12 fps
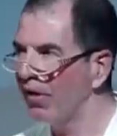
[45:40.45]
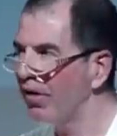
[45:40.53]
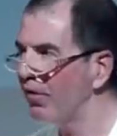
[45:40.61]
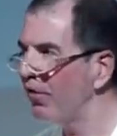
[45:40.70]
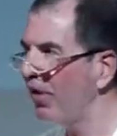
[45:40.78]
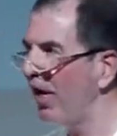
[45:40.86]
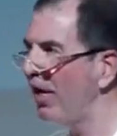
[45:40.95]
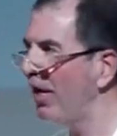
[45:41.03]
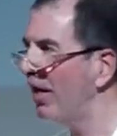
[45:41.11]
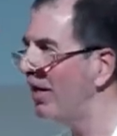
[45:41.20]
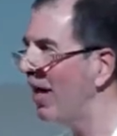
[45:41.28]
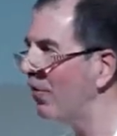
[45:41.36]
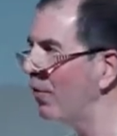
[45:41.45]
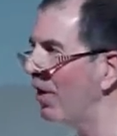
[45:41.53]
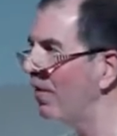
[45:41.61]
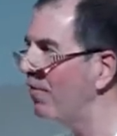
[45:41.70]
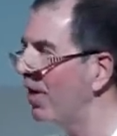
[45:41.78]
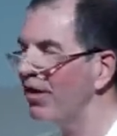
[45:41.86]
for understanding it, and that's
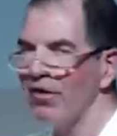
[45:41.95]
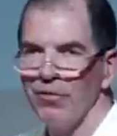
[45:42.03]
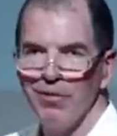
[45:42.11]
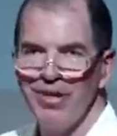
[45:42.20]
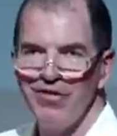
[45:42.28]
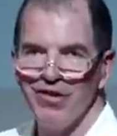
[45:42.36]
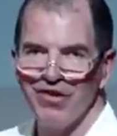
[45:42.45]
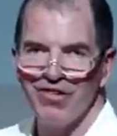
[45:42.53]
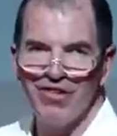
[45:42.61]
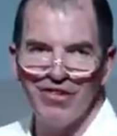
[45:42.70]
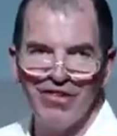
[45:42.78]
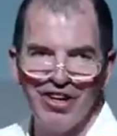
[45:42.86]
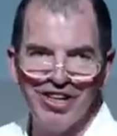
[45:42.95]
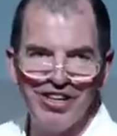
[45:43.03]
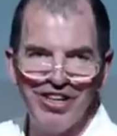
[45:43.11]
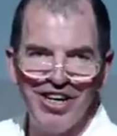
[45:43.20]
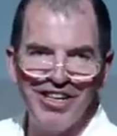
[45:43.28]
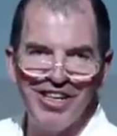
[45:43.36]
when I found this research that
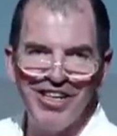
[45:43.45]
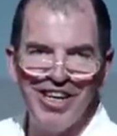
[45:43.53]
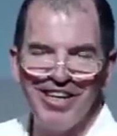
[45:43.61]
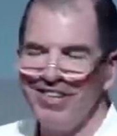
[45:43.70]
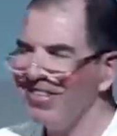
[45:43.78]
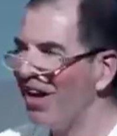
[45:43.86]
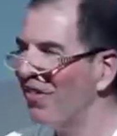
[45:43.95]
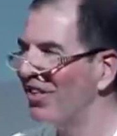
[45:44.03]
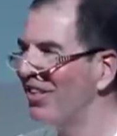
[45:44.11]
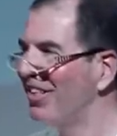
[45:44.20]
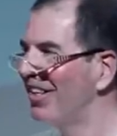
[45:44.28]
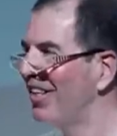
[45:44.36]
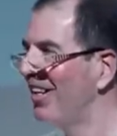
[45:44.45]
started in 1987.